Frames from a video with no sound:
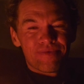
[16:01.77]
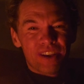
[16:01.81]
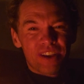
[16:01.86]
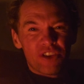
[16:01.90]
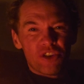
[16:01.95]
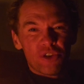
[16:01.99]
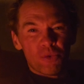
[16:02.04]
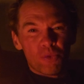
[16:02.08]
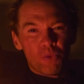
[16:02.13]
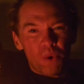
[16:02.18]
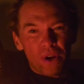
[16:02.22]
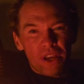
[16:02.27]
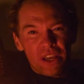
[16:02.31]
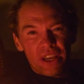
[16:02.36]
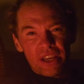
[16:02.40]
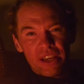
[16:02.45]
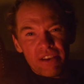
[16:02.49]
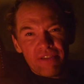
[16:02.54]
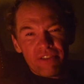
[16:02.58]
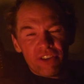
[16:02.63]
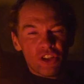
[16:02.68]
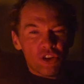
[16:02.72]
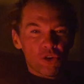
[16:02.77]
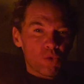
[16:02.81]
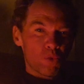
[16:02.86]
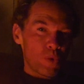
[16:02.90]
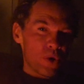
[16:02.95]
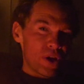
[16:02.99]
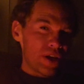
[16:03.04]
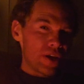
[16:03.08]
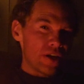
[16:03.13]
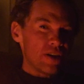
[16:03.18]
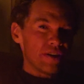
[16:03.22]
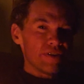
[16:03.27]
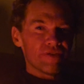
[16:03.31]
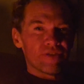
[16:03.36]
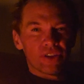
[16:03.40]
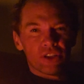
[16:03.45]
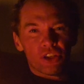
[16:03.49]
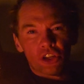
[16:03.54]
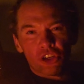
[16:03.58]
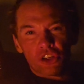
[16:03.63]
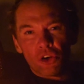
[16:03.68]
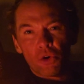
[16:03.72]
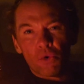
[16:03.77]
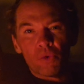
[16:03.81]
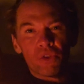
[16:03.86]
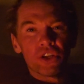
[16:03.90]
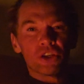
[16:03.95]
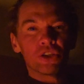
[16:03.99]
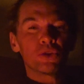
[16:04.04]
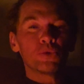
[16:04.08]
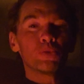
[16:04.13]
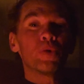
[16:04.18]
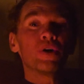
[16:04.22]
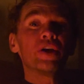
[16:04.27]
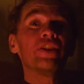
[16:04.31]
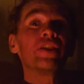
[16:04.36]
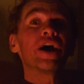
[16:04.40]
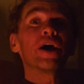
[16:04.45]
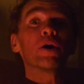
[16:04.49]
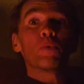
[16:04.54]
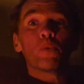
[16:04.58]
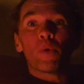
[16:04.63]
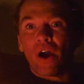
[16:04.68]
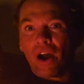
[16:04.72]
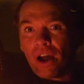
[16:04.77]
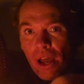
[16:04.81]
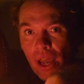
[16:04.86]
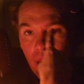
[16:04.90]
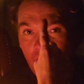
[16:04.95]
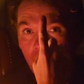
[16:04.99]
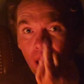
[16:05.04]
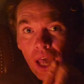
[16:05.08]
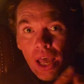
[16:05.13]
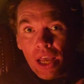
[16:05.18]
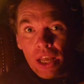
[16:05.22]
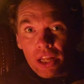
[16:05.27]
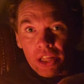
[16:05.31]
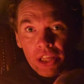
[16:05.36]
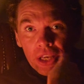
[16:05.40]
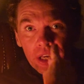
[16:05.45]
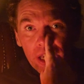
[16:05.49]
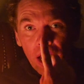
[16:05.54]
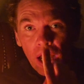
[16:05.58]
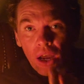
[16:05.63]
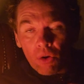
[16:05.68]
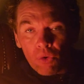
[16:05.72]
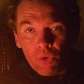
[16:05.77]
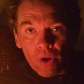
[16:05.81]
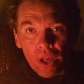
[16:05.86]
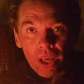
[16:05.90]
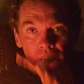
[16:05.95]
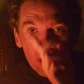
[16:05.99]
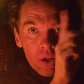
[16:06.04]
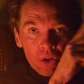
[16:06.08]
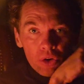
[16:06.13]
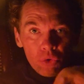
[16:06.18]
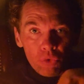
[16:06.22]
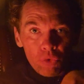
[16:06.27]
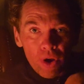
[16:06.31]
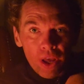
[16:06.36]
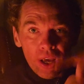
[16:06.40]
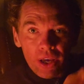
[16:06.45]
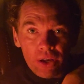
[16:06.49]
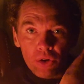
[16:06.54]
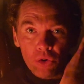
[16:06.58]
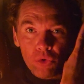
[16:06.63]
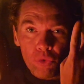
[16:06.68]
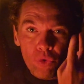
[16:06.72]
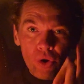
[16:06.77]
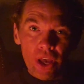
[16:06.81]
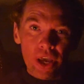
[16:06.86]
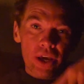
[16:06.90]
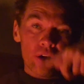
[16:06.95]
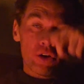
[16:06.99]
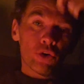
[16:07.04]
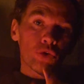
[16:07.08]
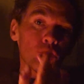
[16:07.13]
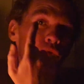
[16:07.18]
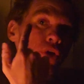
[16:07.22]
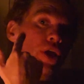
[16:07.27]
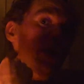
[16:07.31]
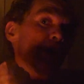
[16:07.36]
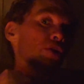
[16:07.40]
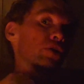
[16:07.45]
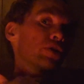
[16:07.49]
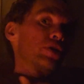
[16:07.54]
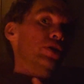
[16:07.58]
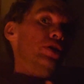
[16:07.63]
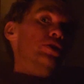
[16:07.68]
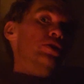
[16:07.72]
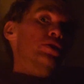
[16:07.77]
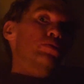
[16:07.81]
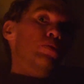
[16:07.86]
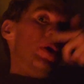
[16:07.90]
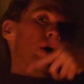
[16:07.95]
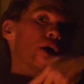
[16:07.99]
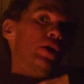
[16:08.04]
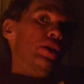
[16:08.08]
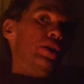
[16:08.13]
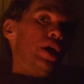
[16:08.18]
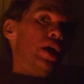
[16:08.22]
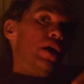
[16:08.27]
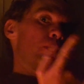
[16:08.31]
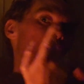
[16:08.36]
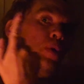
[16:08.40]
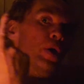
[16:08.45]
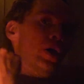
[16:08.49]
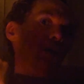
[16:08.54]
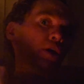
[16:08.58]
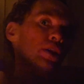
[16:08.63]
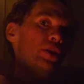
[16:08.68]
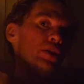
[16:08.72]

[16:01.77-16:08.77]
and you weave, and you weave, and you go this way, that way, and you guy ran, and this way, and that way.